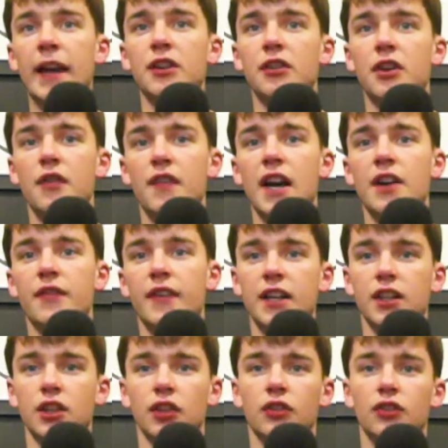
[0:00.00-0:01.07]
are a very, very
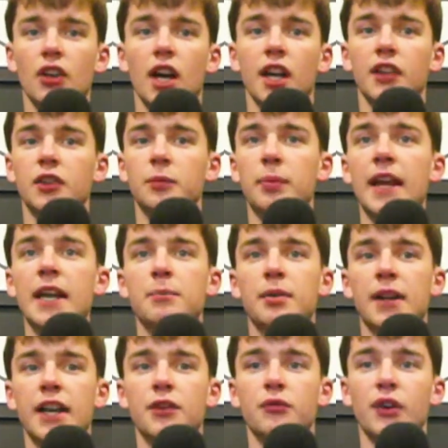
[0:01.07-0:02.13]
good side. Spain
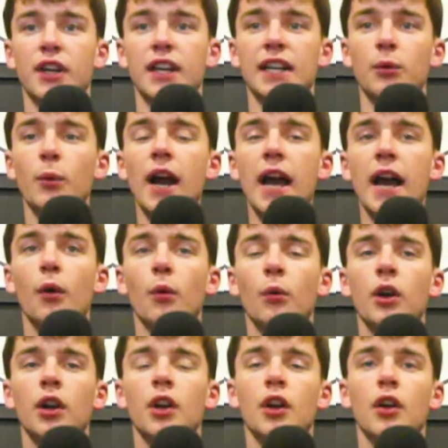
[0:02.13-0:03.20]
played really well.
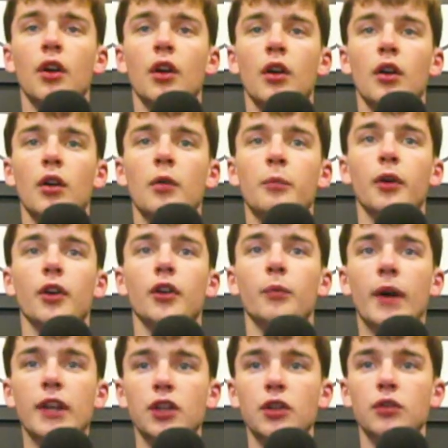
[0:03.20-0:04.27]
But
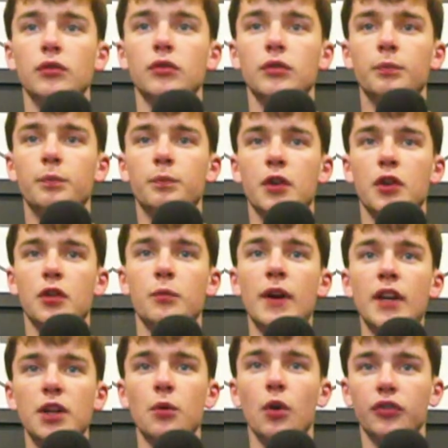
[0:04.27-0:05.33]
when you
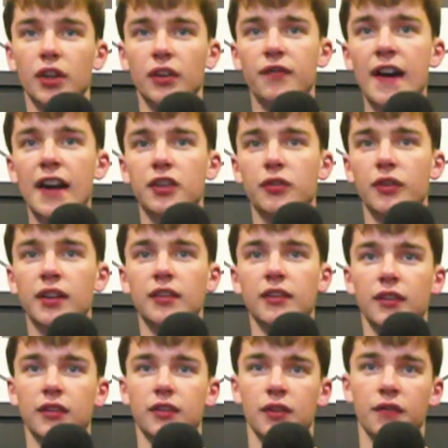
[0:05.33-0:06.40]
also factor
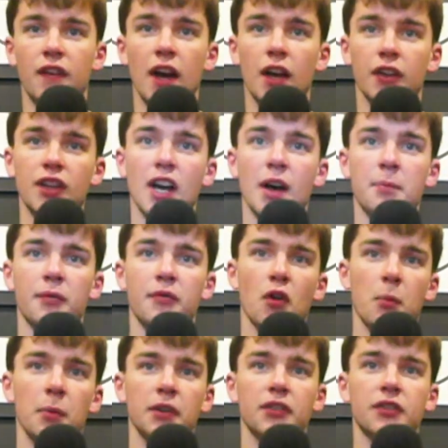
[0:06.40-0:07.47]
in the first half
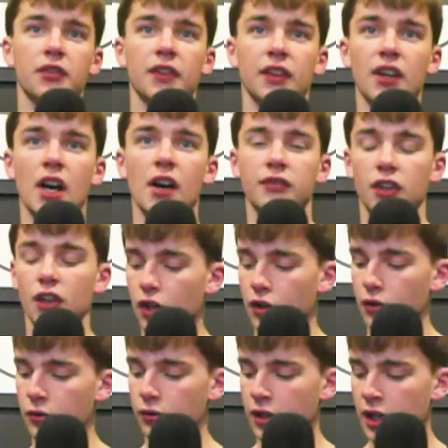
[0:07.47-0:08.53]
performance this
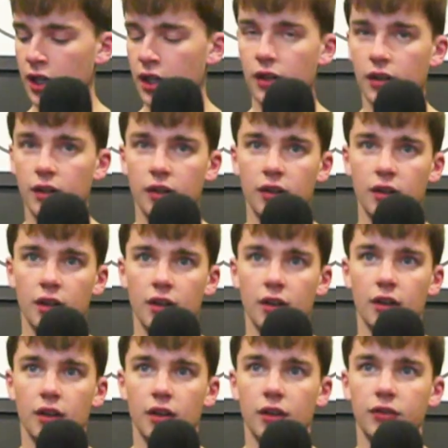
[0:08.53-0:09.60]
afternoon,
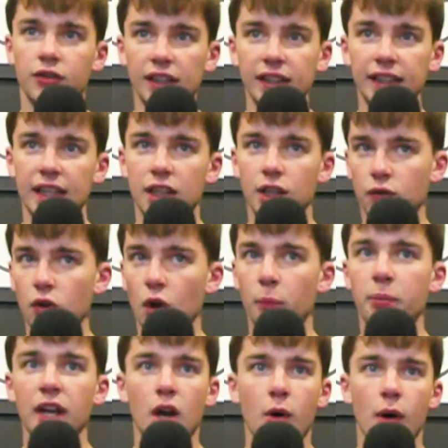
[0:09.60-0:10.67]
suddenly you've got
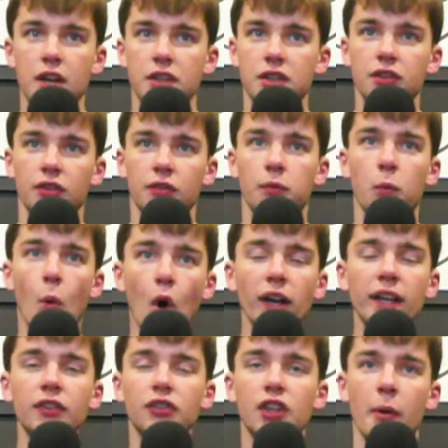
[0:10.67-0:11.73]
big questions of what
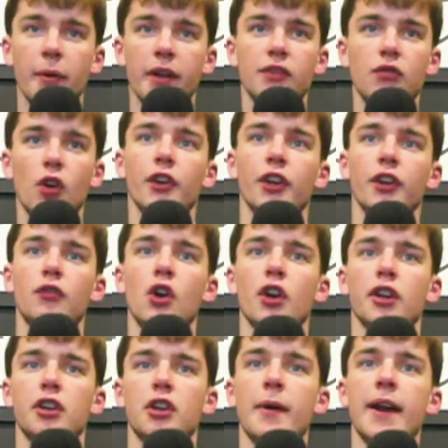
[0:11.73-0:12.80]
is going wrong
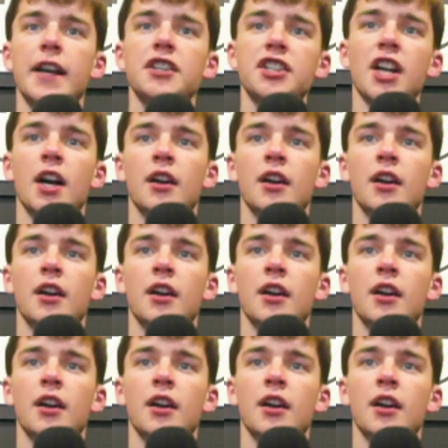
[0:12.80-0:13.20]
at Croatia.